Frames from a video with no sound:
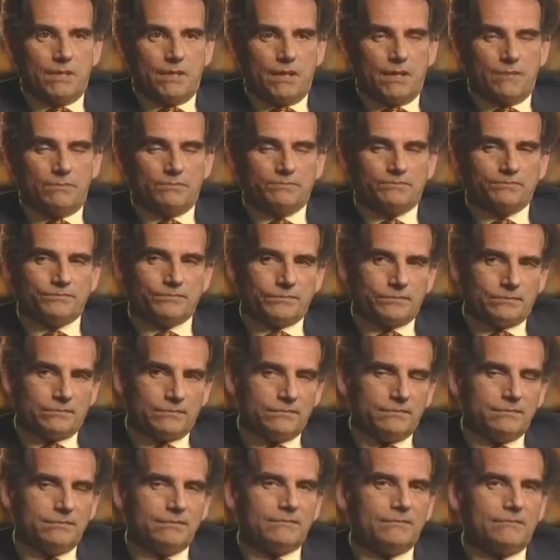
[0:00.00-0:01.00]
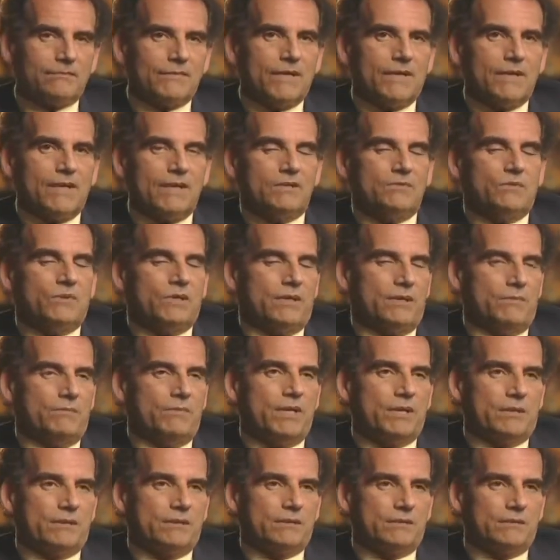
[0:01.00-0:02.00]
up, that's one of the
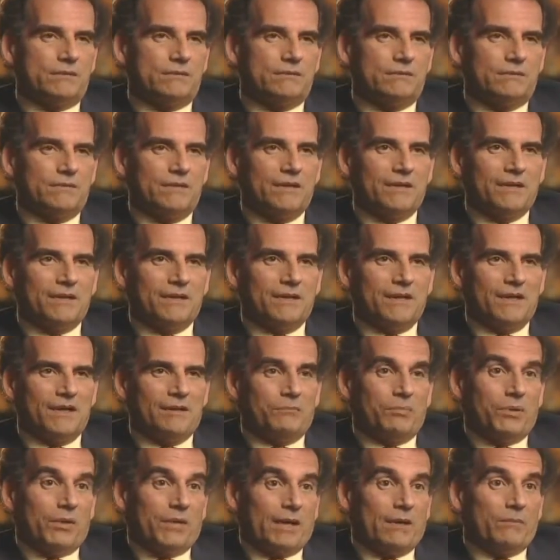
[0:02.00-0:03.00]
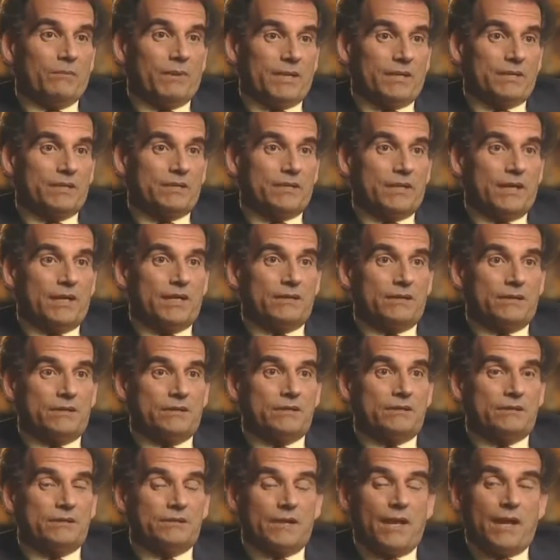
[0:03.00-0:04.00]
myths put out by the
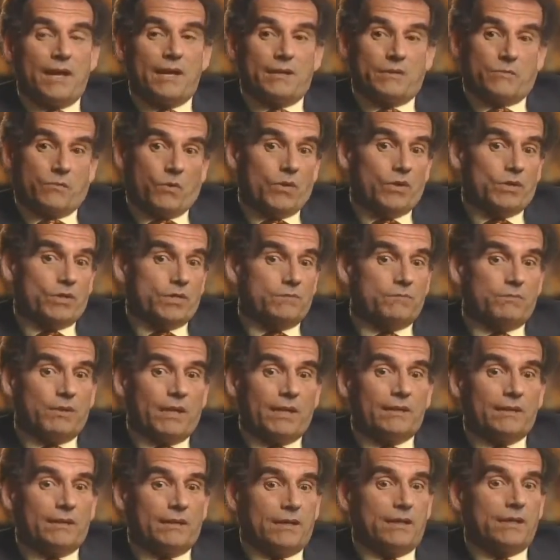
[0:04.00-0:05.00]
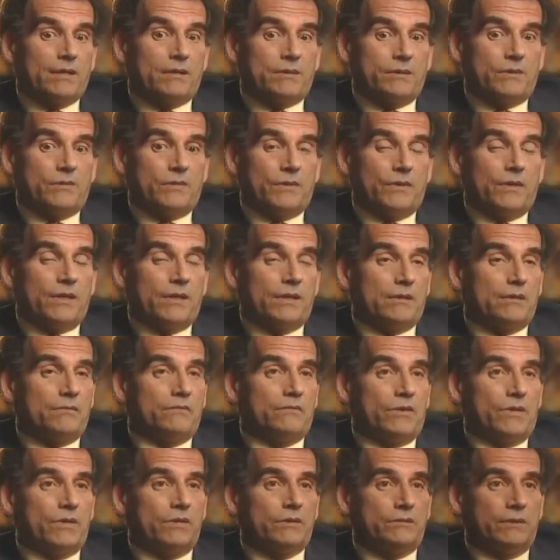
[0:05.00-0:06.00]
scientists, and it works splendidly so that they can
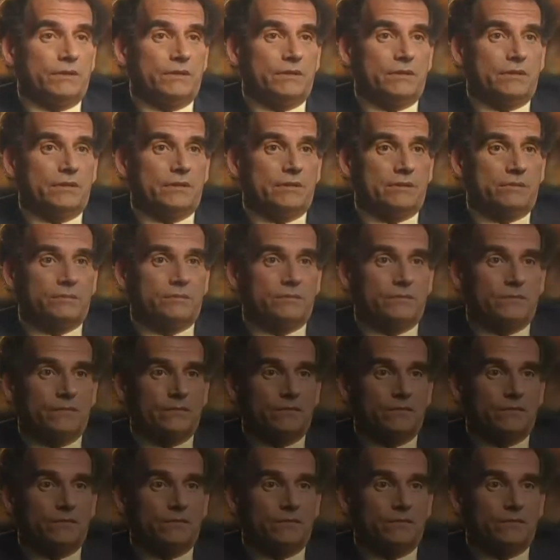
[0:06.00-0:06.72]
avoid criticism.